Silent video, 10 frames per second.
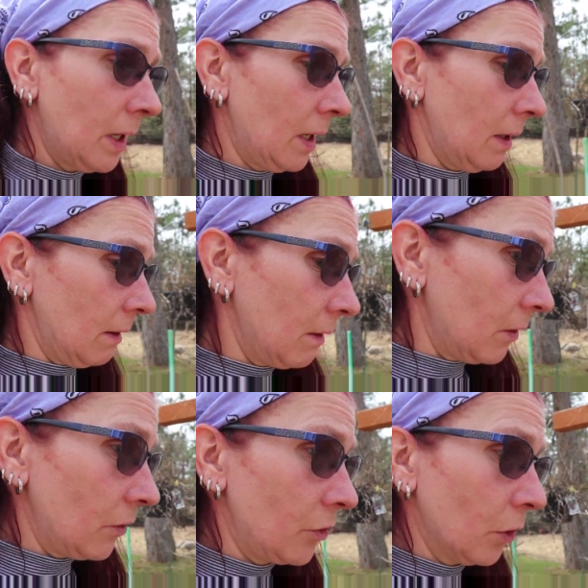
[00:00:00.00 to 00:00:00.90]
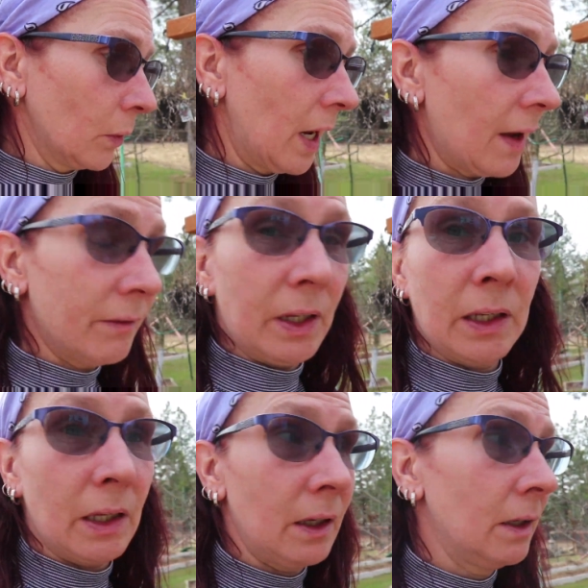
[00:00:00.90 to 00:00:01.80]
and don't have
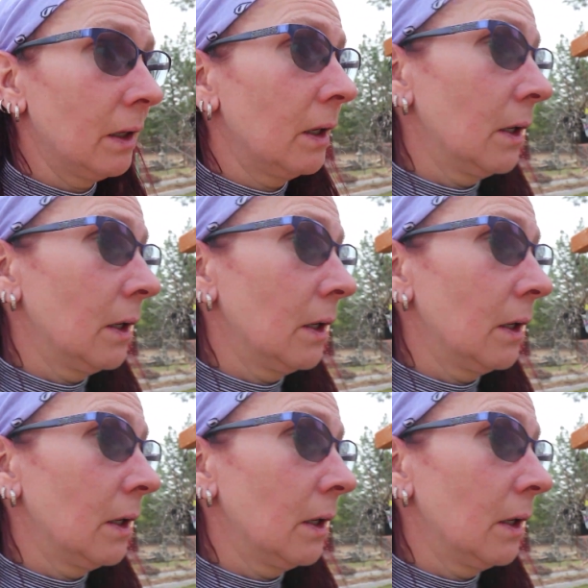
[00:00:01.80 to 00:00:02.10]
any